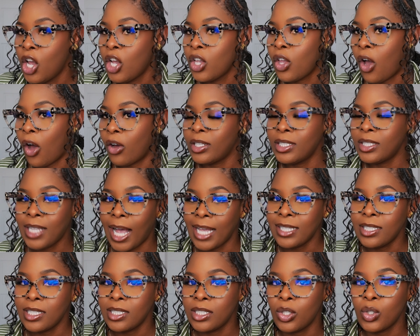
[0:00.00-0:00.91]
Y'all, these
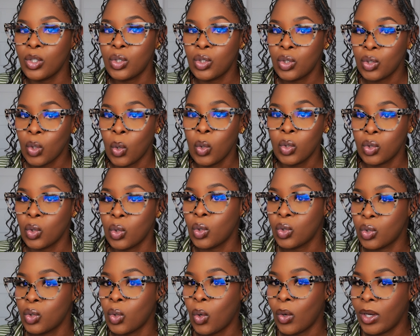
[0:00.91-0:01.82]
glasses look so
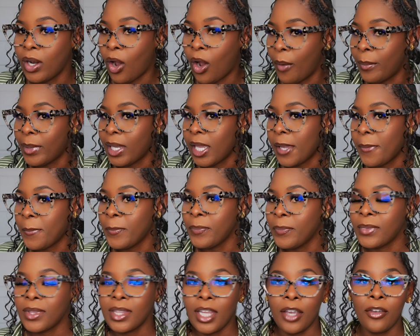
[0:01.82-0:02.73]
good on me.
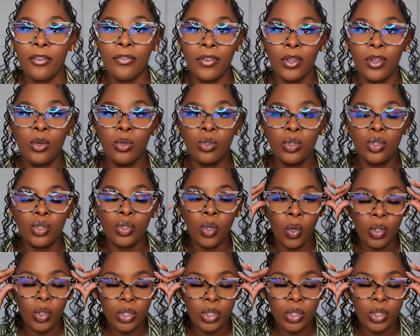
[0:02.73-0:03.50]
They feel so